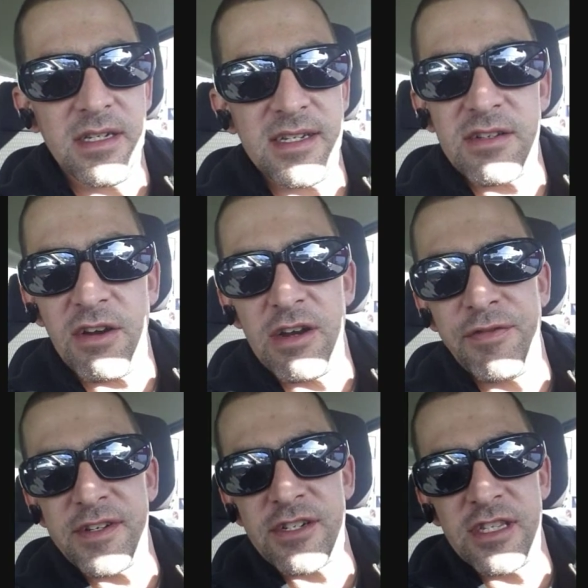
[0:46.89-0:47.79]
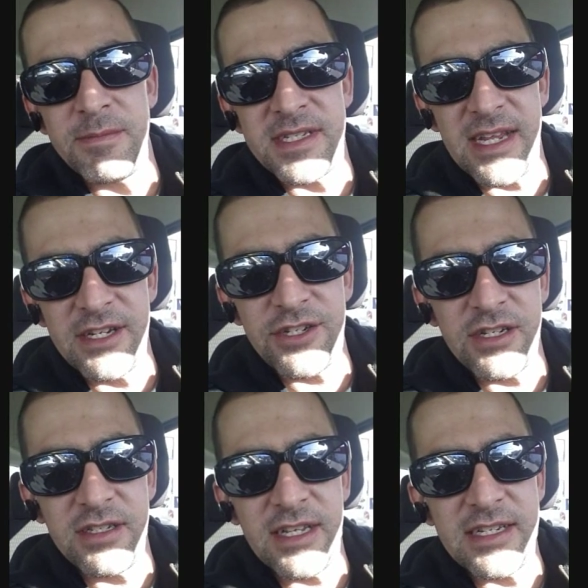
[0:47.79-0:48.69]
It's artificial
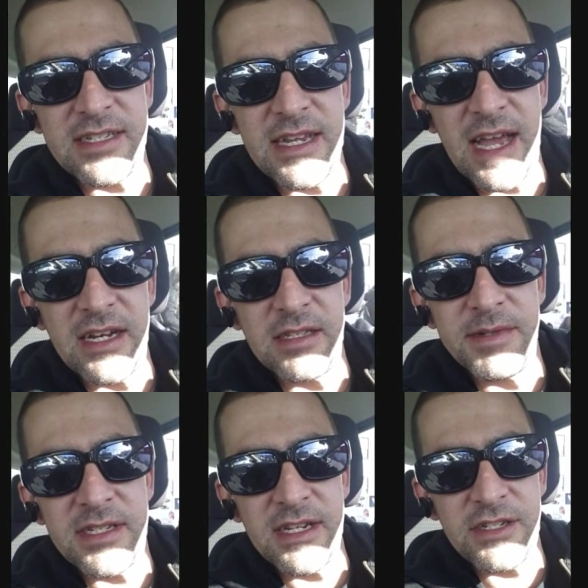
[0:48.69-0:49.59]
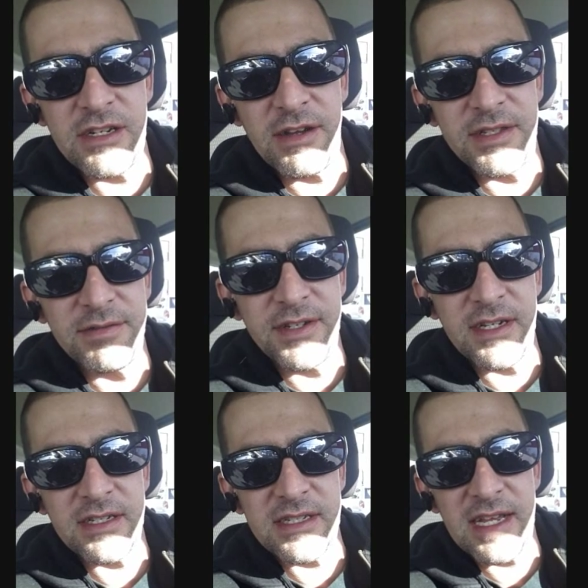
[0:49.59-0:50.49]
limitation. It's not a limitation of the
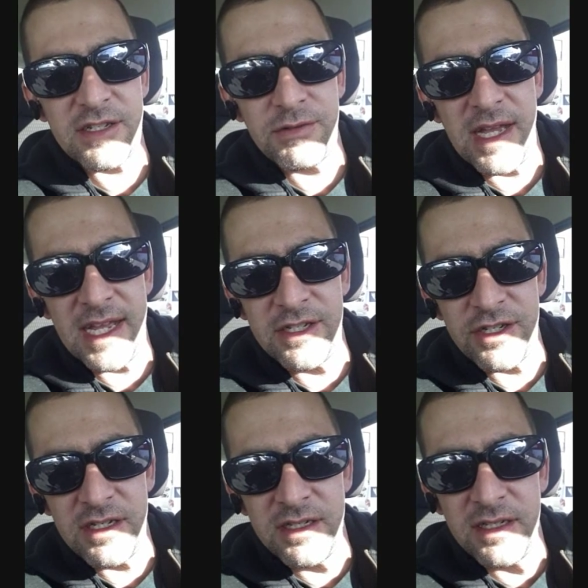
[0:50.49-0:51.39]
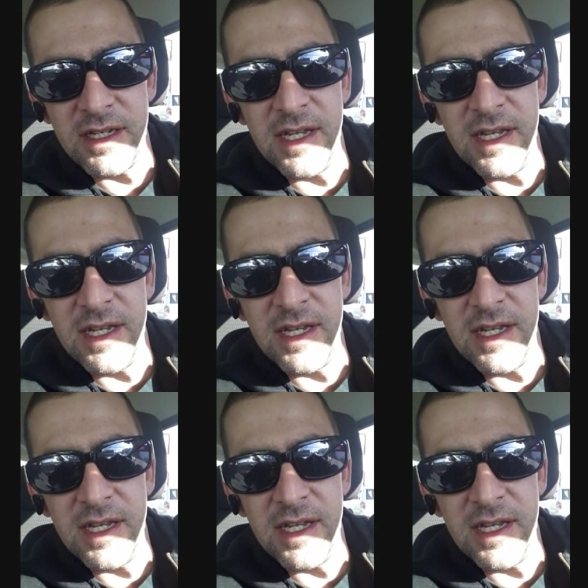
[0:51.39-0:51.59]
vehicle's actual engine.